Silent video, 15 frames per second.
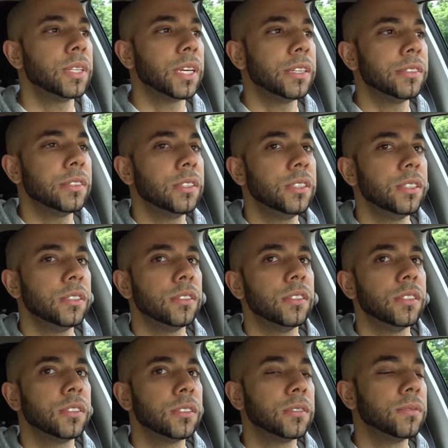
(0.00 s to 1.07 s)
Nice and easy.
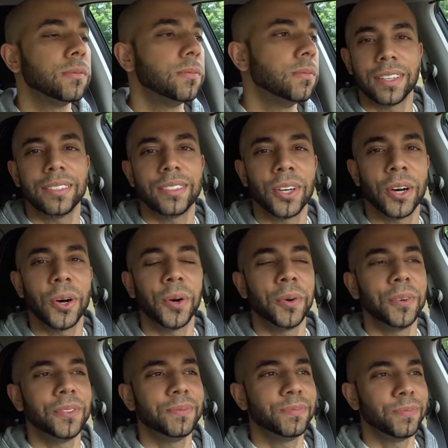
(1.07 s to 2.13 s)
So
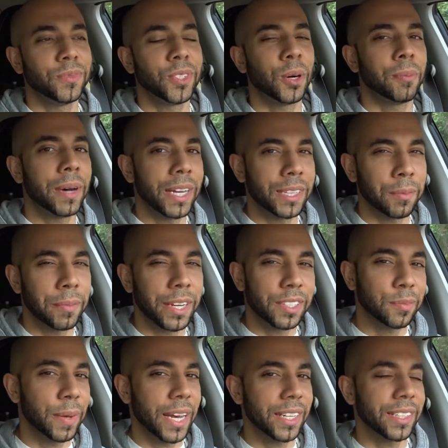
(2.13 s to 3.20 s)
don't mind the mess
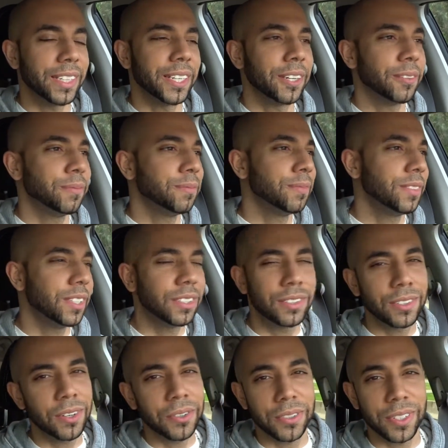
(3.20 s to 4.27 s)
back there. It's
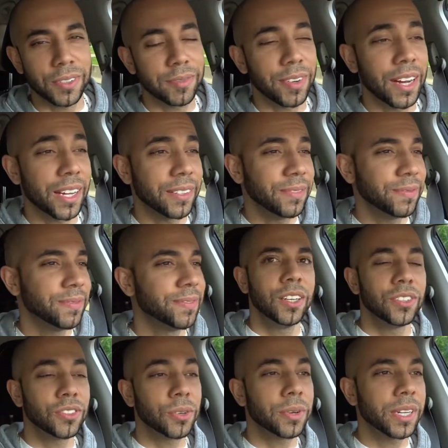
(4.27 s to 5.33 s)
totally fine.
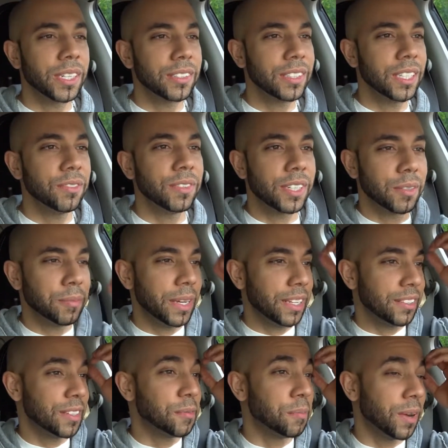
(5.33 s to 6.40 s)
So we're gonna see if we can make
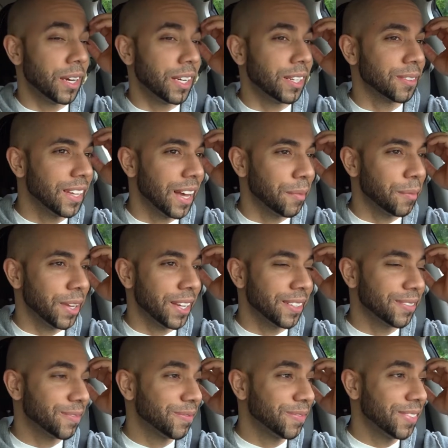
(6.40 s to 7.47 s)
some money. I
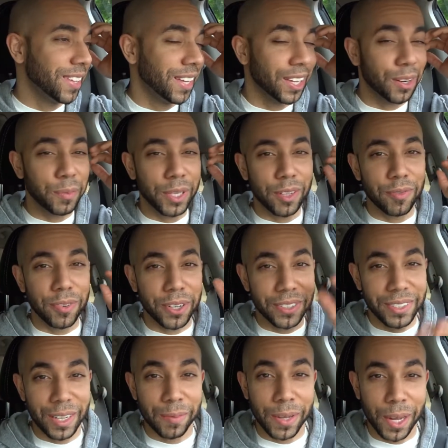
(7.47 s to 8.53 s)
mean, it'll be the first
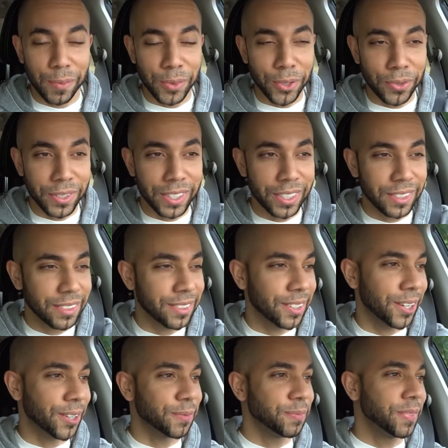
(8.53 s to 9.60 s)
time that I'm doing this, so